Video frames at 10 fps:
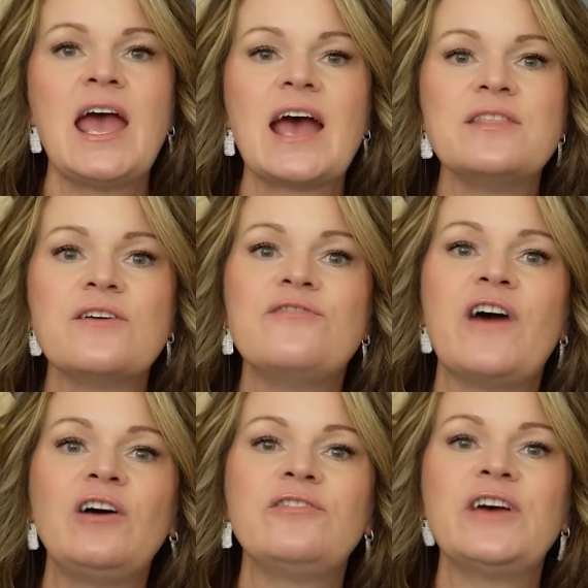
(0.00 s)
And the
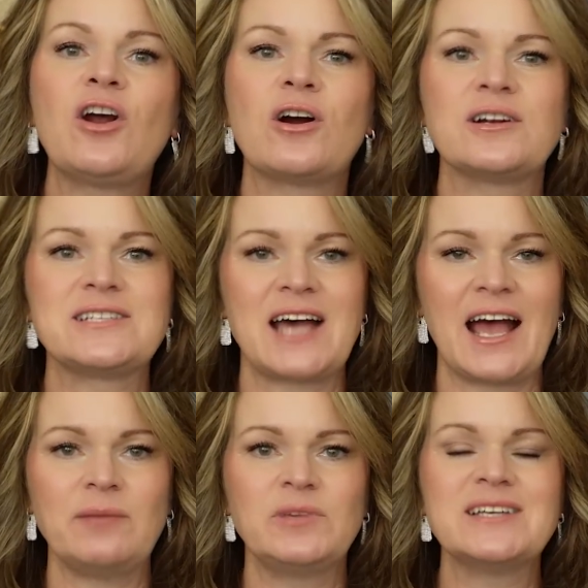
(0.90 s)
velvet are
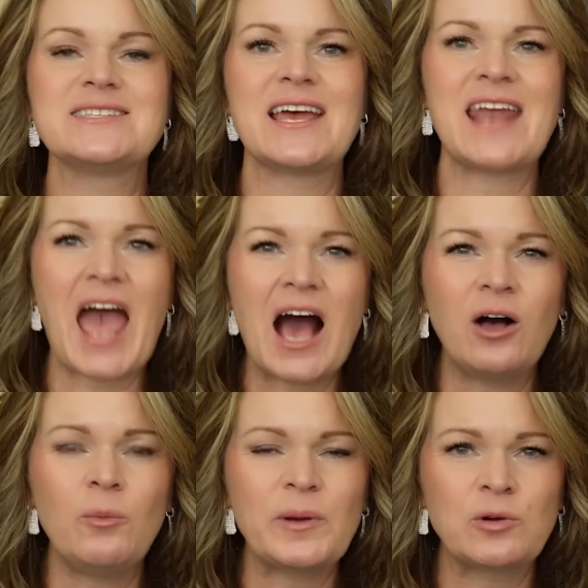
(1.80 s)
timeless and
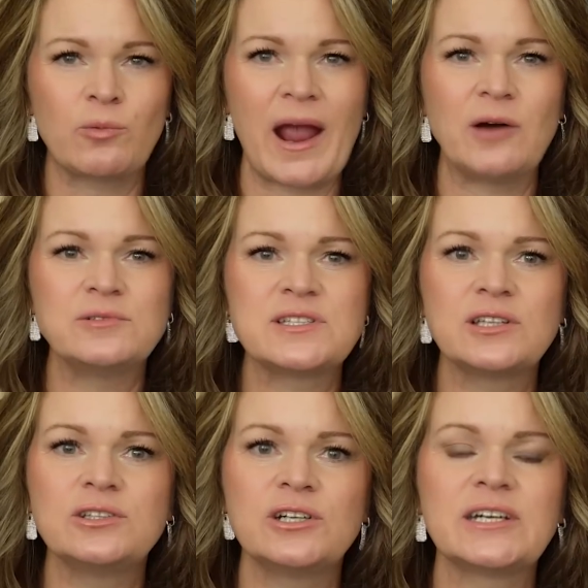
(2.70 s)
help ground
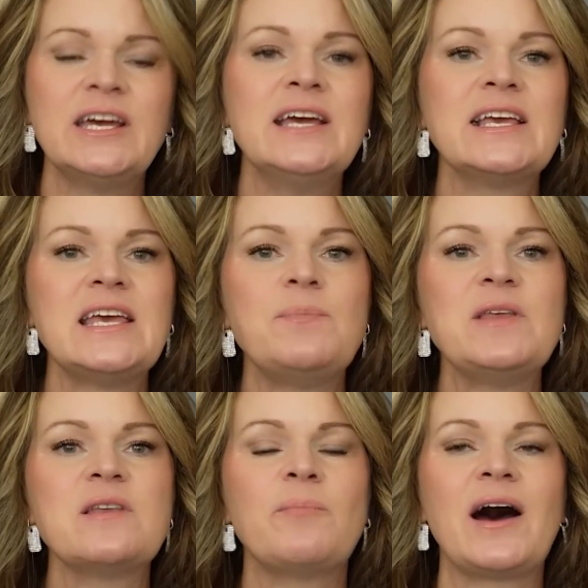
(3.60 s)
the look,
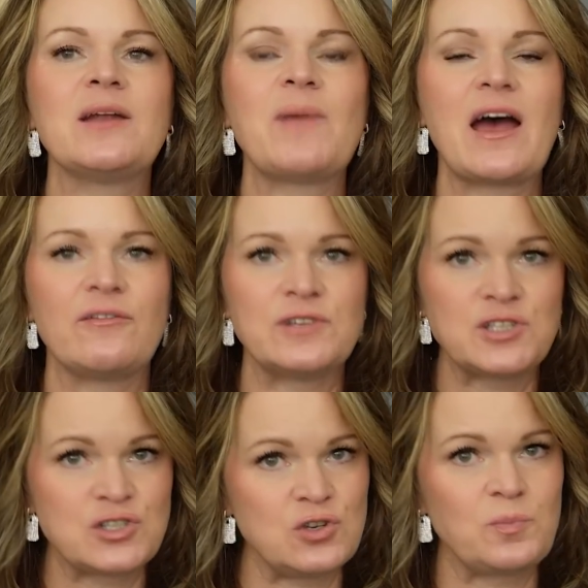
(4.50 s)
keeping the bottom half
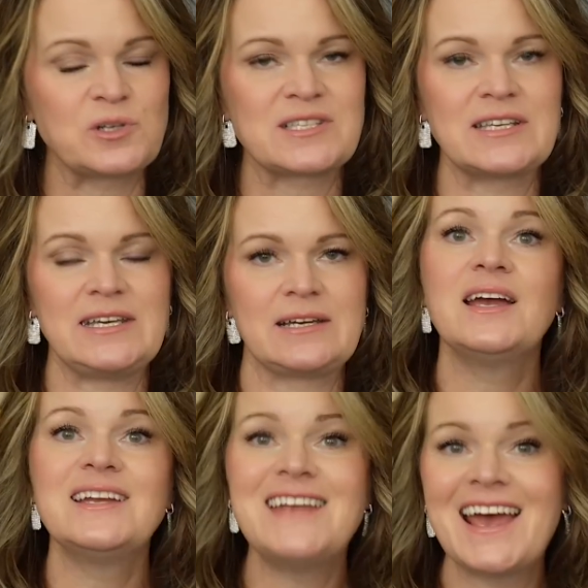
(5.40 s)
super sleek.
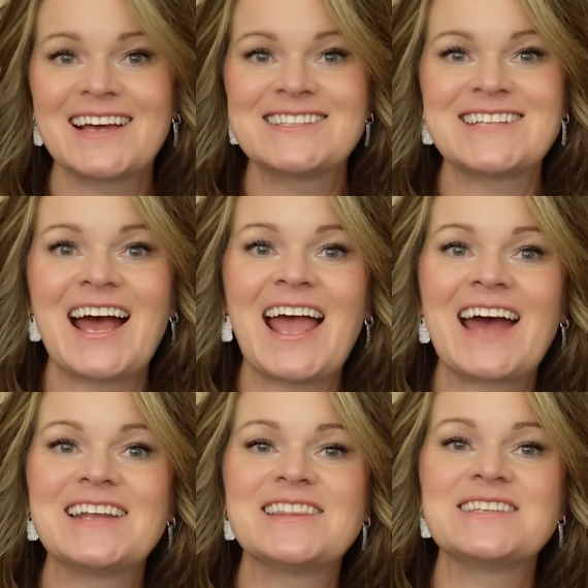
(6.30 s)
Next, I
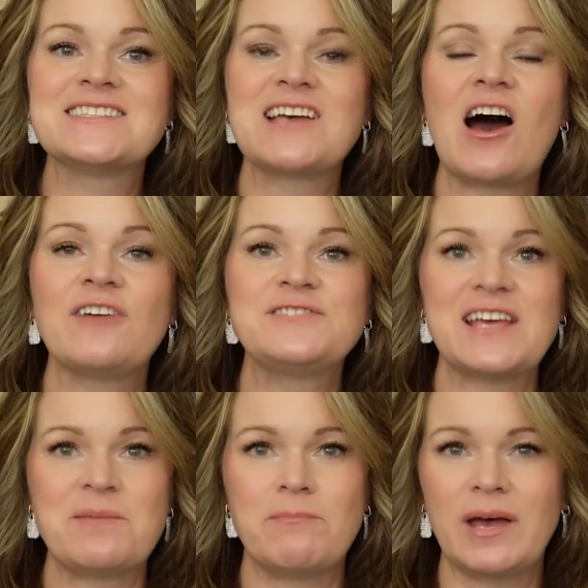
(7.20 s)
added this
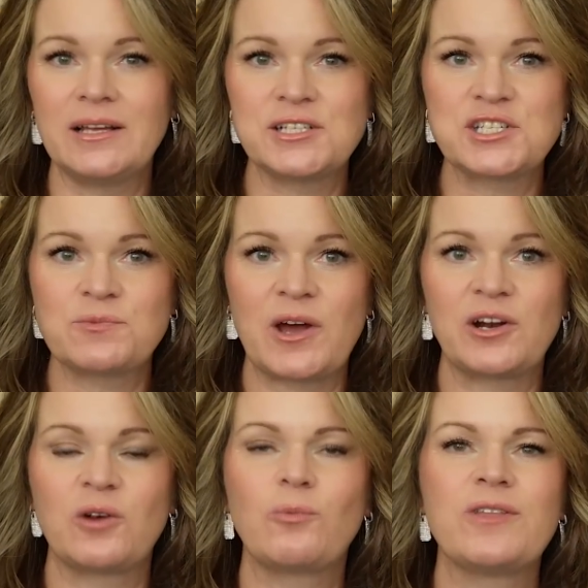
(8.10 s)
soft embellished
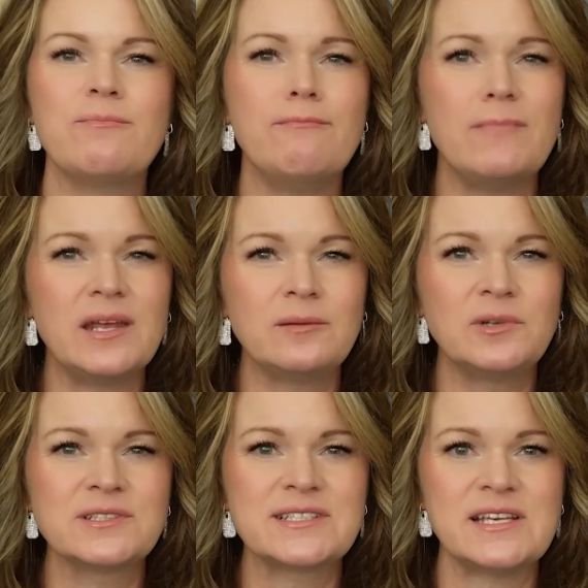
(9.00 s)
sweater with
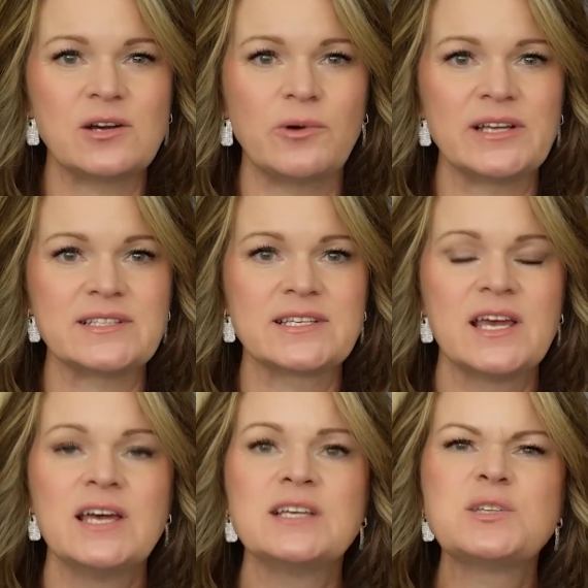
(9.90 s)
minimal sequins.
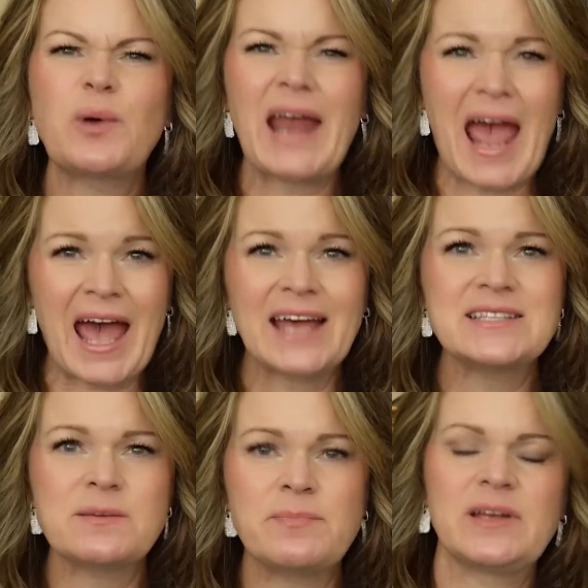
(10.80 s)
So it
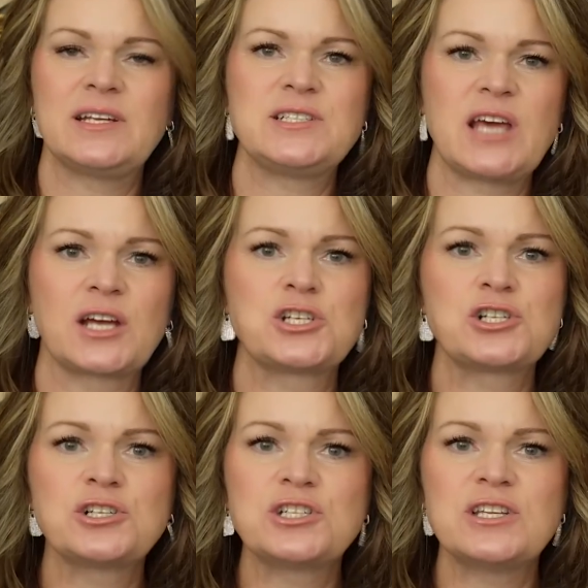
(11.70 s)
adds a bit of
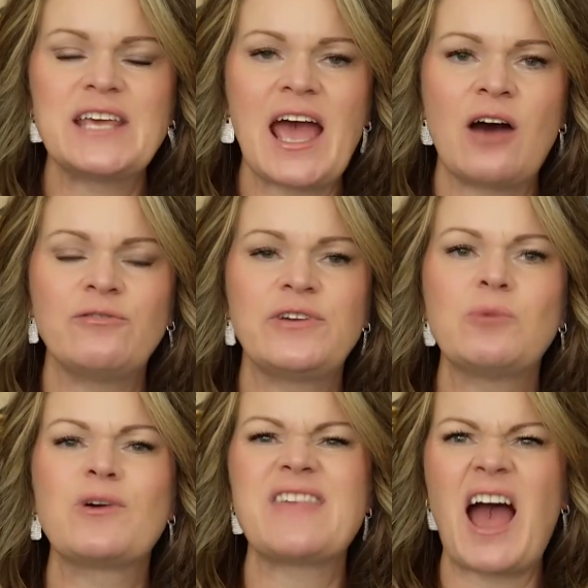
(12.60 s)
texture to the
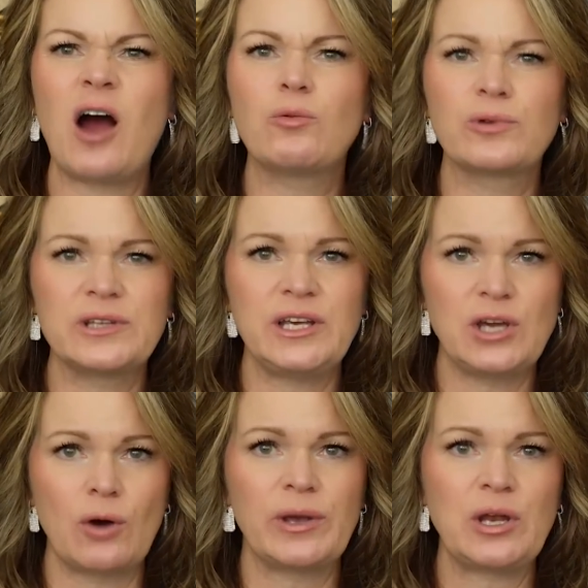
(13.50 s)
outfit without really
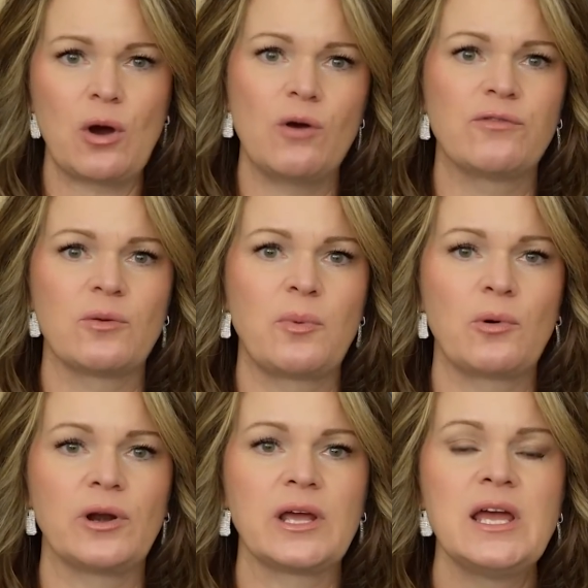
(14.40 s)
going
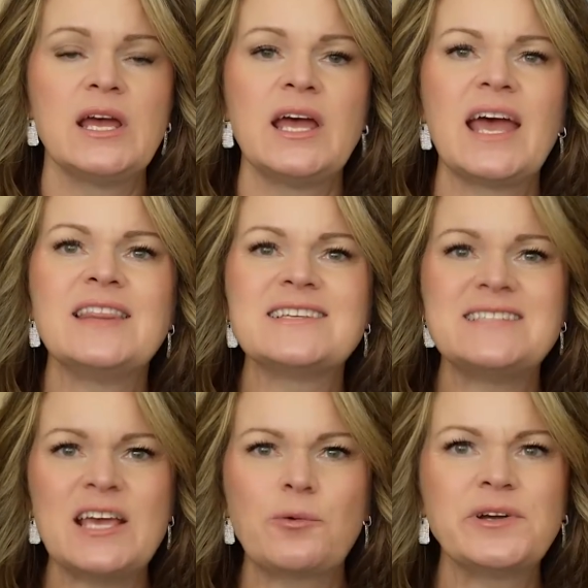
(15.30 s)
overboard. And the
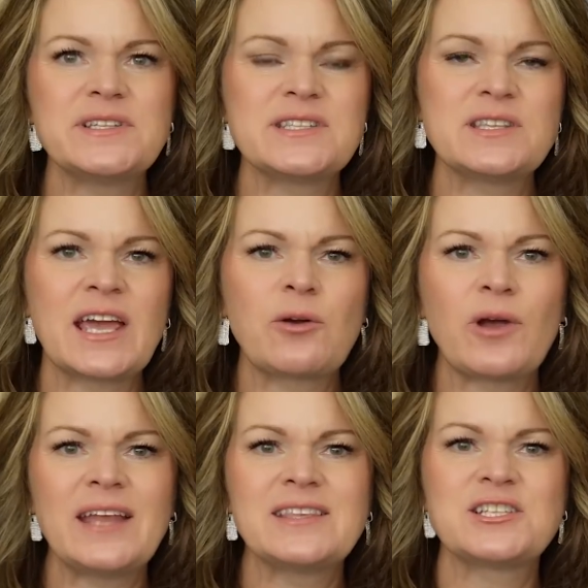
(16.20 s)
sequins, they
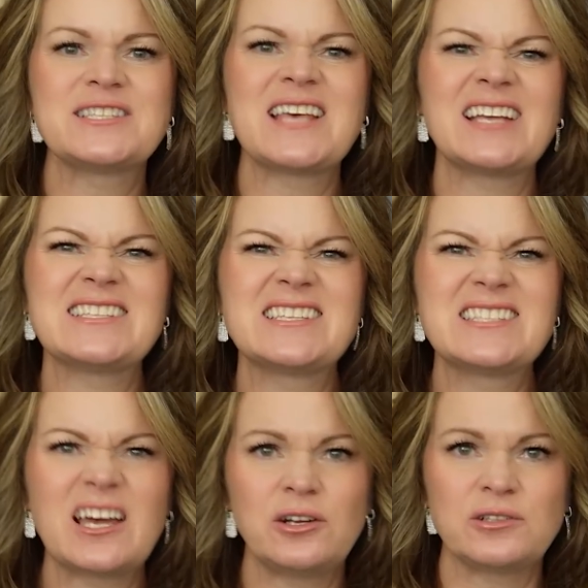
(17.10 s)
create just that
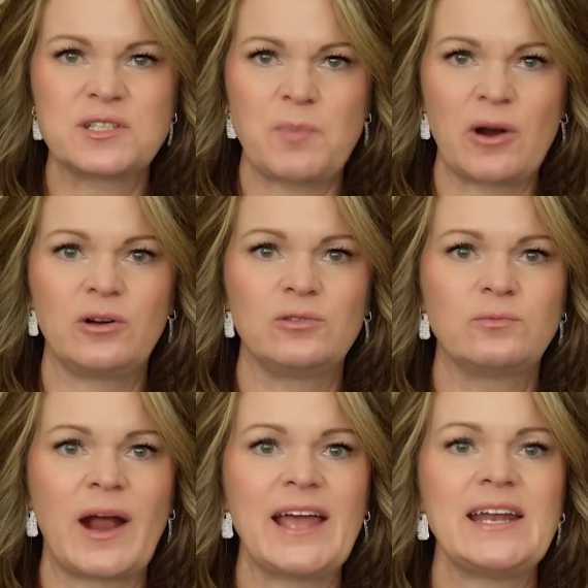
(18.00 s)
subtle sparkle,
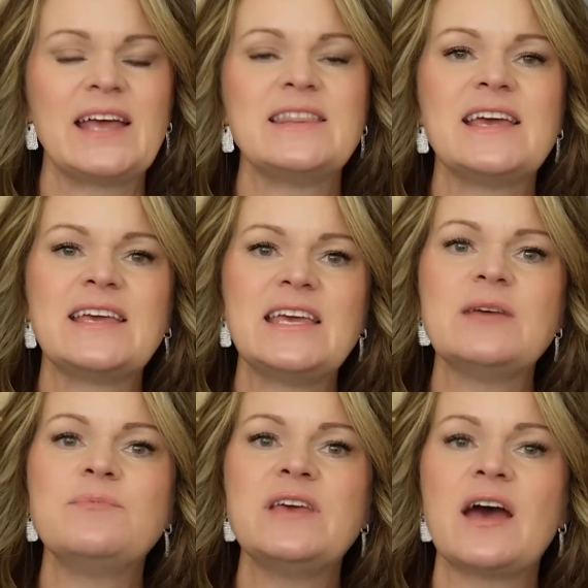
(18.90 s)
right? And they
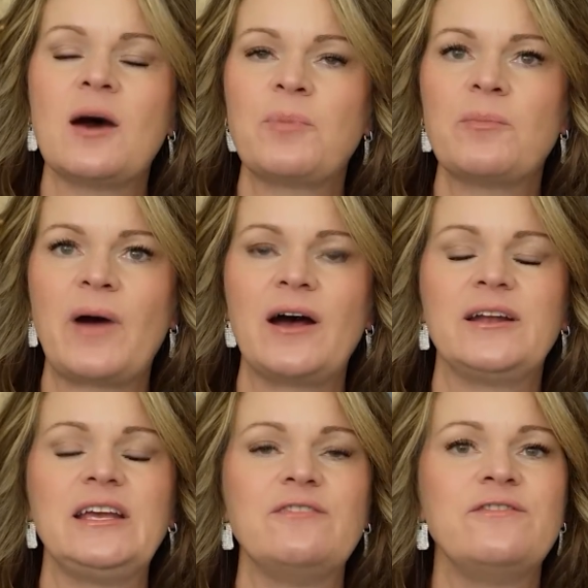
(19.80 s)
keep the upper
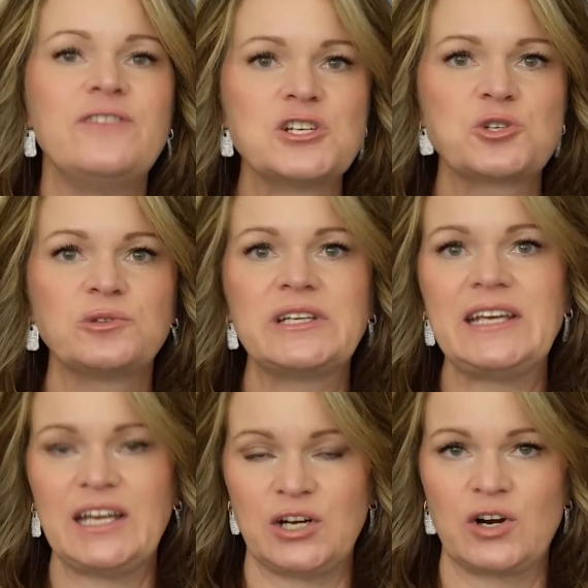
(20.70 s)
body
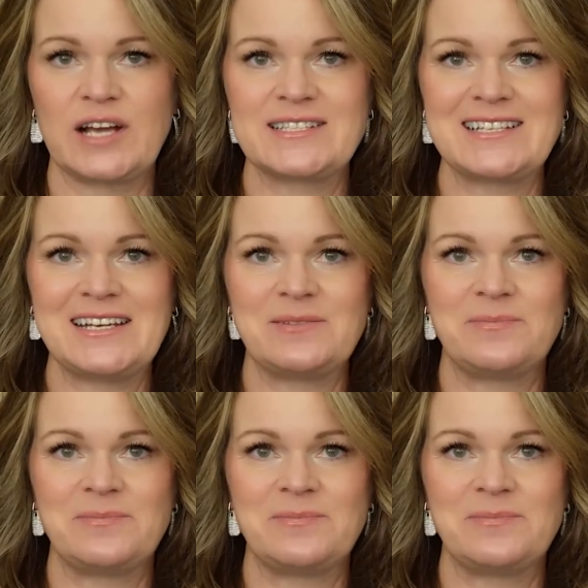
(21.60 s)
visually interesting.